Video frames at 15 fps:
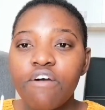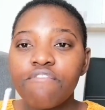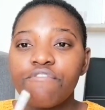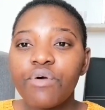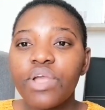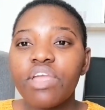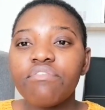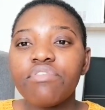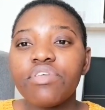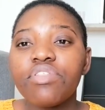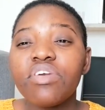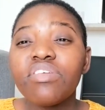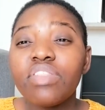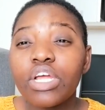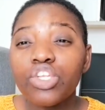for
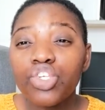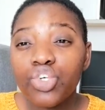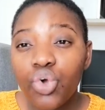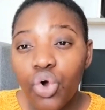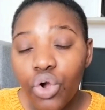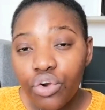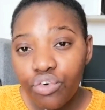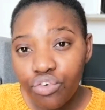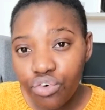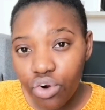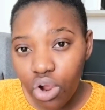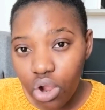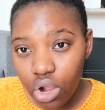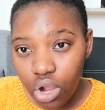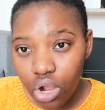everything that you got
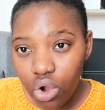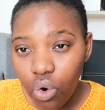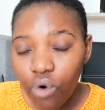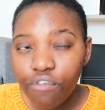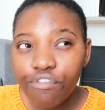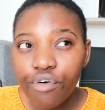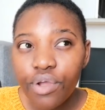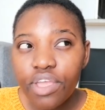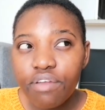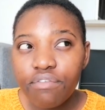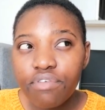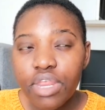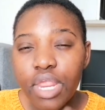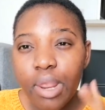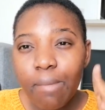wrong, or for
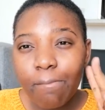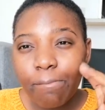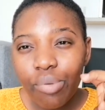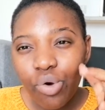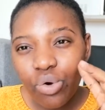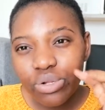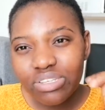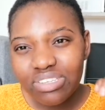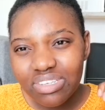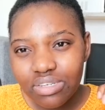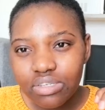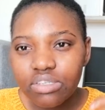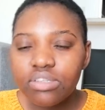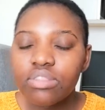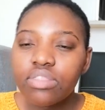every
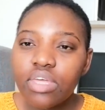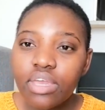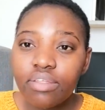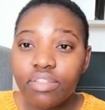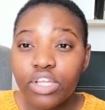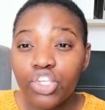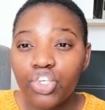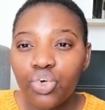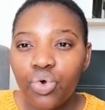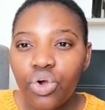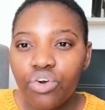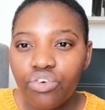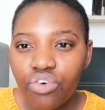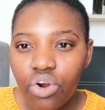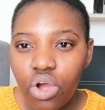important thing that you
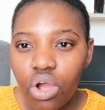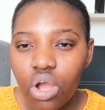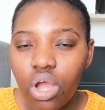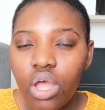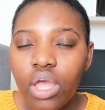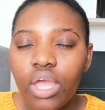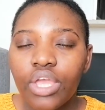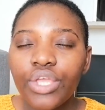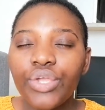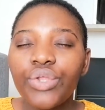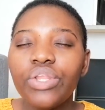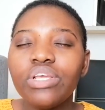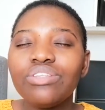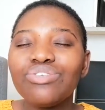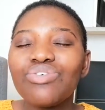got wrong. You
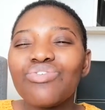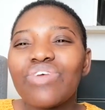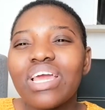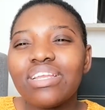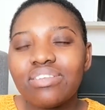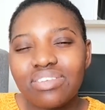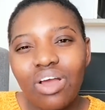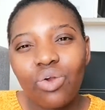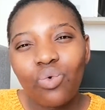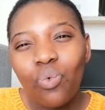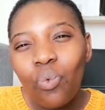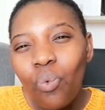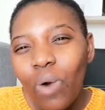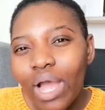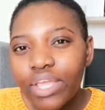need to write down
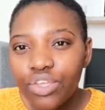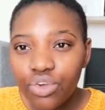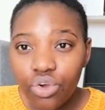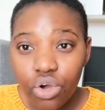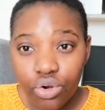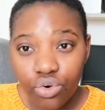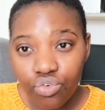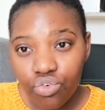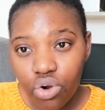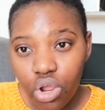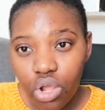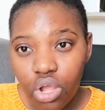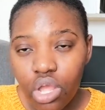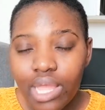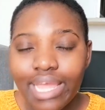why you got it wrong.
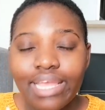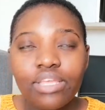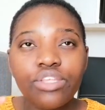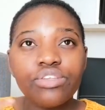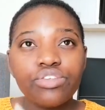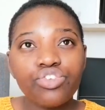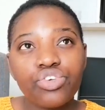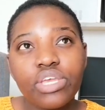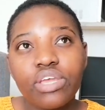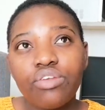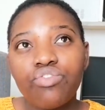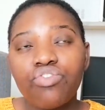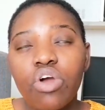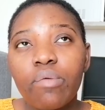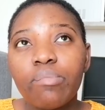Did you get
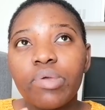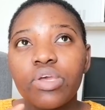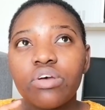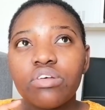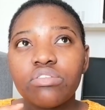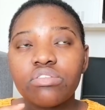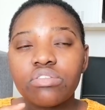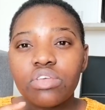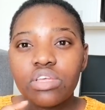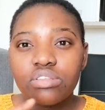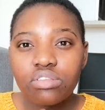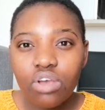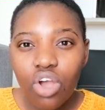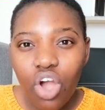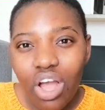it wrong because it's
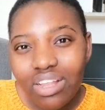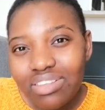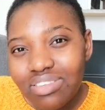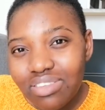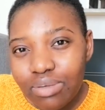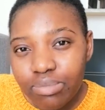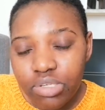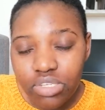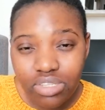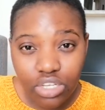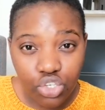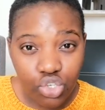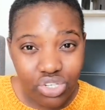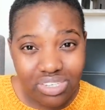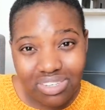a concept
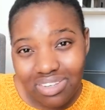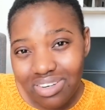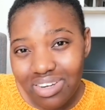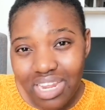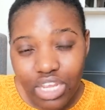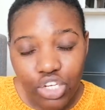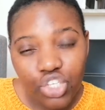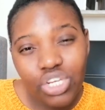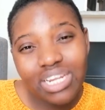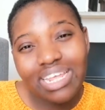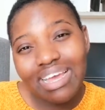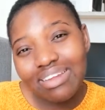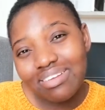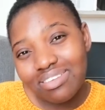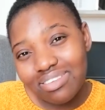that you didn't actually
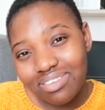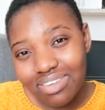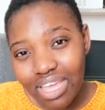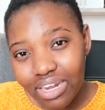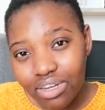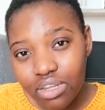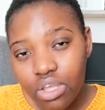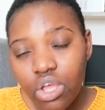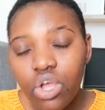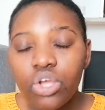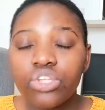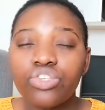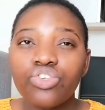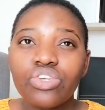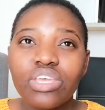understand?
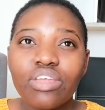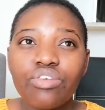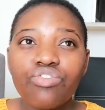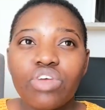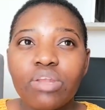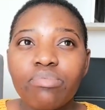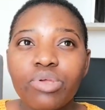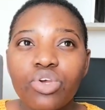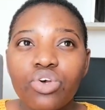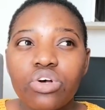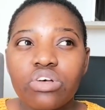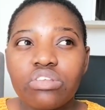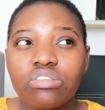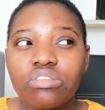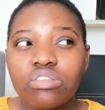Did you get it right
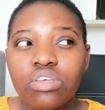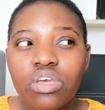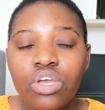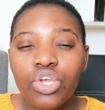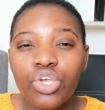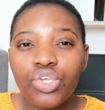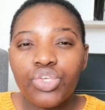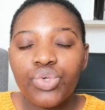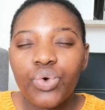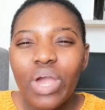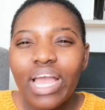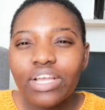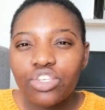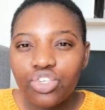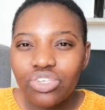because you
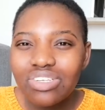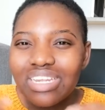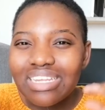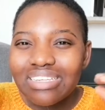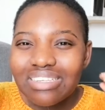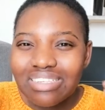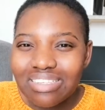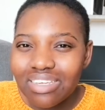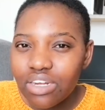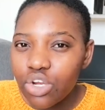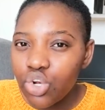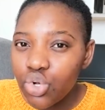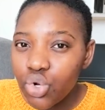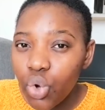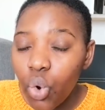actually
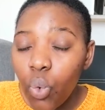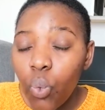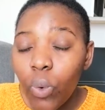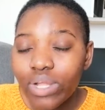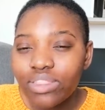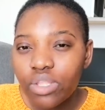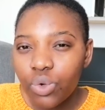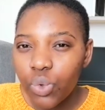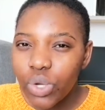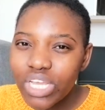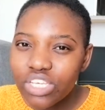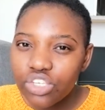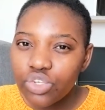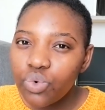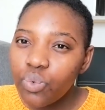didn't know what the
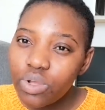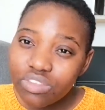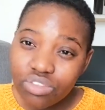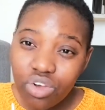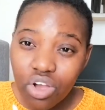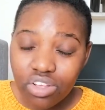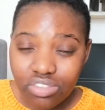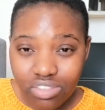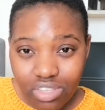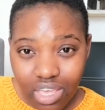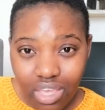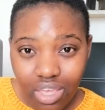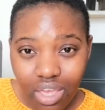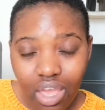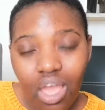question was
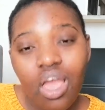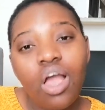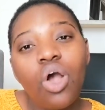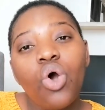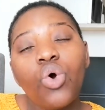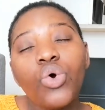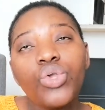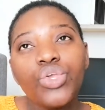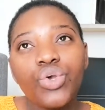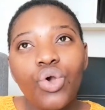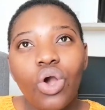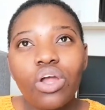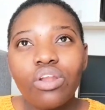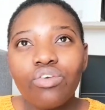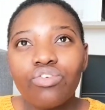asking? Or you
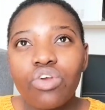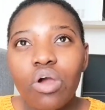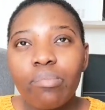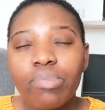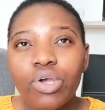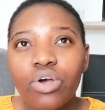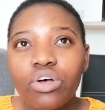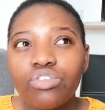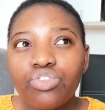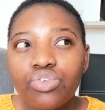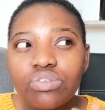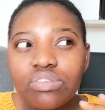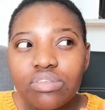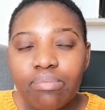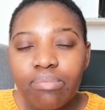got it wrong because you
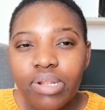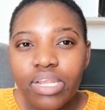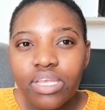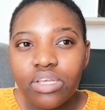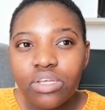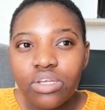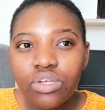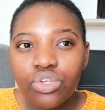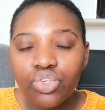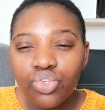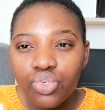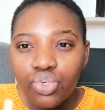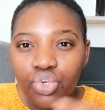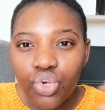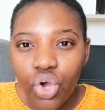simply
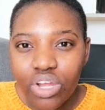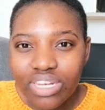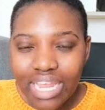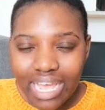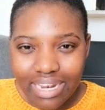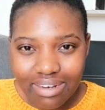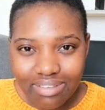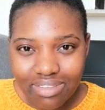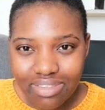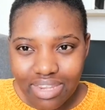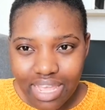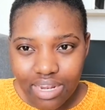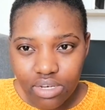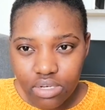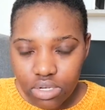do not
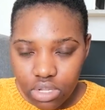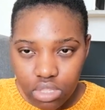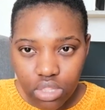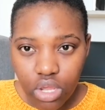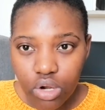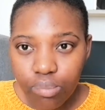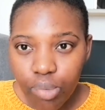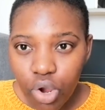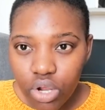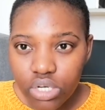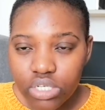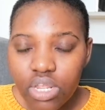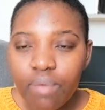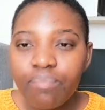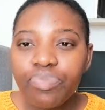understand that
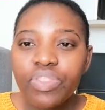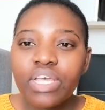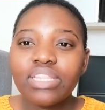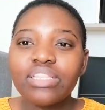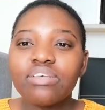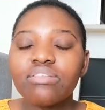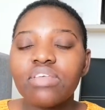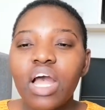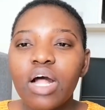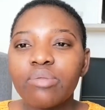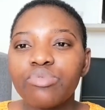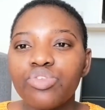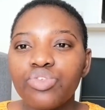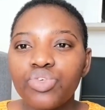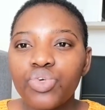part? This
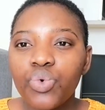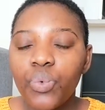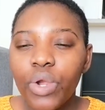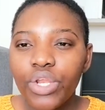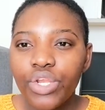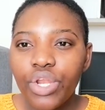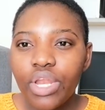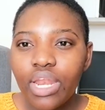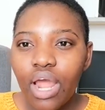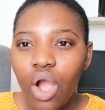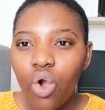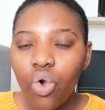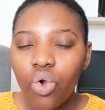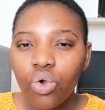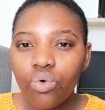helps you when you're
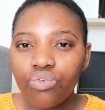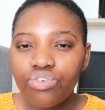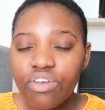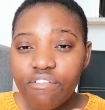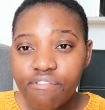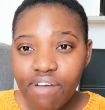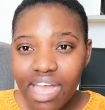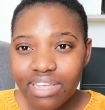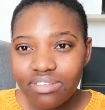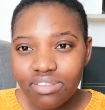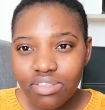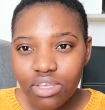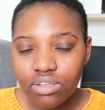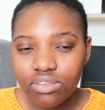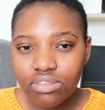now
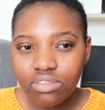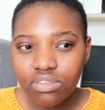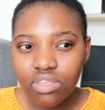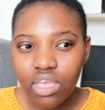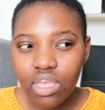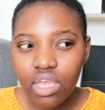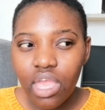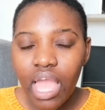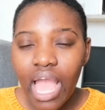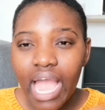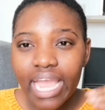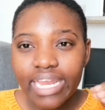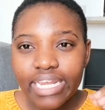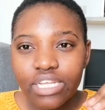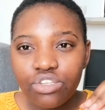revising to say,
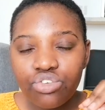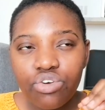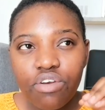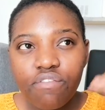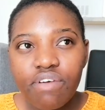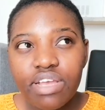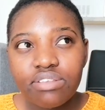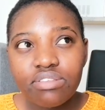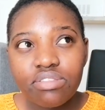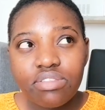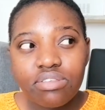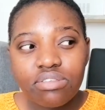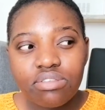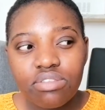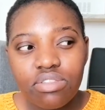I need to revise
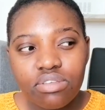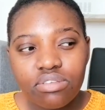this,